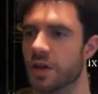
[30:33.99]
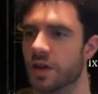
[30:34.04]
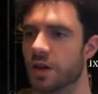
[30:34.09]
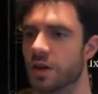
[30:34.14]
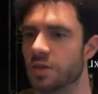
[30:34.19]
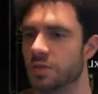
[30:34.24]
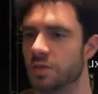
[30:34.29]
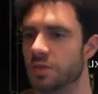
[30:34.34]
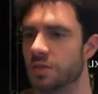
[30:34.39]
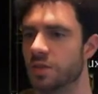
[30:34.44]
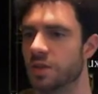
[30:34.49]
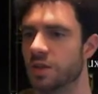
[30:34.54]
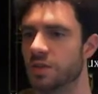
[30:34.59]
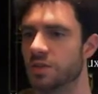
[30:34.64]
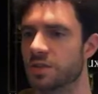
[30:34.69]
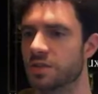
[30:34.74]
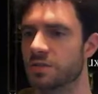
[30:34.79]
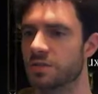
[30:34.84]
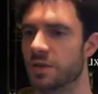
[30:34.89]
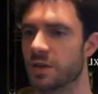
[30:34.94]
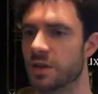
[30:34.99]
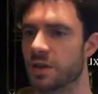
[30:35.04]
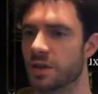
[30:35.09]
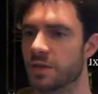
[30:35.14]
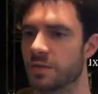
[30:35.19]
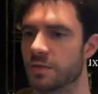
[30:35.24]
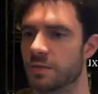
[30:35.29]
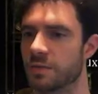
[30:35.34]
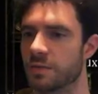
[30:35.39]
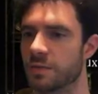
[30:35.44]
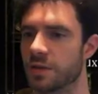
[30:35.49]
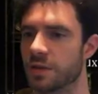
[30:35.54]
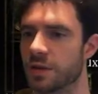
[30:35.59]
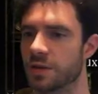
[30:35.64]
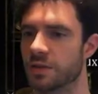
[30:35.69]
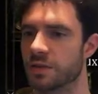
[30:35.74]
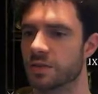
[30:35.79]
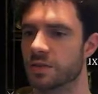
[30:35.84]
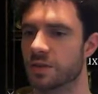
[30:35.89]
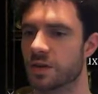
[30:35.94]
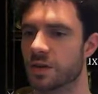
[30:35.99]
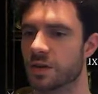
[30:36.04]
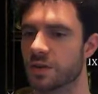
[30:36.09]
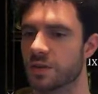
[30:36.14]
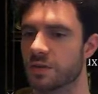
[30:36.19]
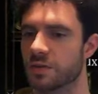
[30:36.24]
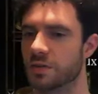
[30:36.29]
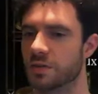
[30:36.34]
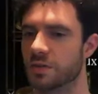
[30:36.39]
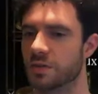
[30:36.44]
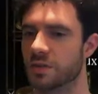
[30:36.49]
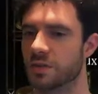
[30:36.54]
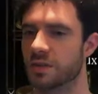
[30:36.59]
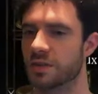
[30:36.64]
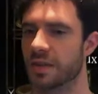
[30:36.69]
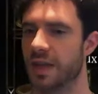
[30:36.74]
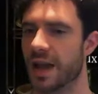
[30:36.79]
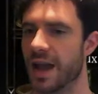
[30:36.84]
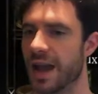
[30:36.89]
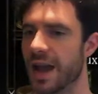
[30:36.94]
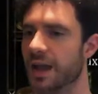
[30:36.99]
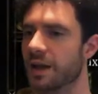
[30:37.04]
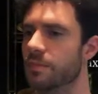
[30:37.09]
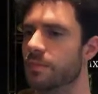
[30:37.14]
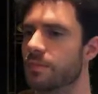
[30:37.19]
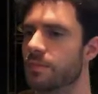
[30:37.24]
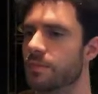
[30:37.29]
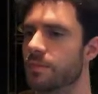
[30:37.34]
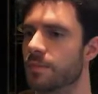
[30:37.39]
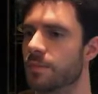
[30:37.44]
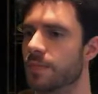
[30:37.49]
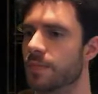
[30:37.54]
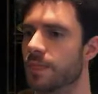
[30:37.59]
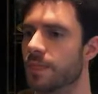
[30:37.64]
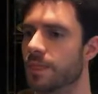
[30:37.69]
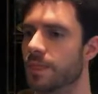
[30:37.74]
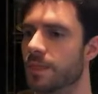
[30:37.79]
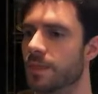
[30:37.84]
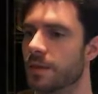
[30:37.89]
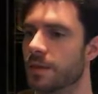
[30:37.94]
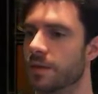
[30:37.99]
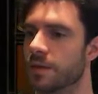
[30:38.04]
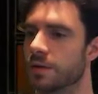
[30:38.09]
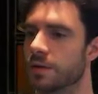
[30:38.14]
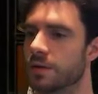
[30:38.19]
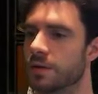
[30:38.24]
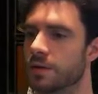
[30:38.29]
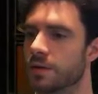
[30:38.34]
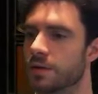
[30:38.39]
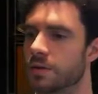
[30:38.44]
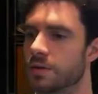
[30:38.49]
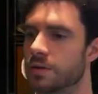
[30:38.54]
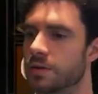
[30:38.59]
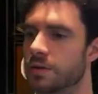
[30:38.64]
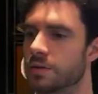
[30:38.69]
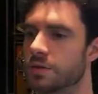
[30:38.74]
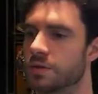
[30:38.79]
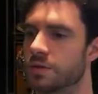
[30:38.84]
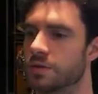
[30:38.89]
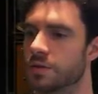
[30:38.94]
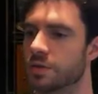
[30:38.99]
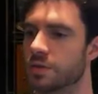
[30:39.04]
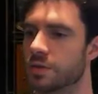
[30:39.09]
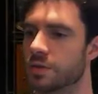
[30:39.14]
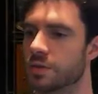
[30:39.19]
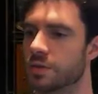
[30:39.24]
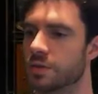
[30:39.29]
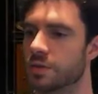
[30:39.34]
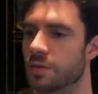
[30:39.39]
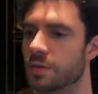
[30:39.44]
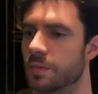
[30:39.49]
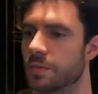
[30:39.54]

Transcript: 195 plus 110 goes to...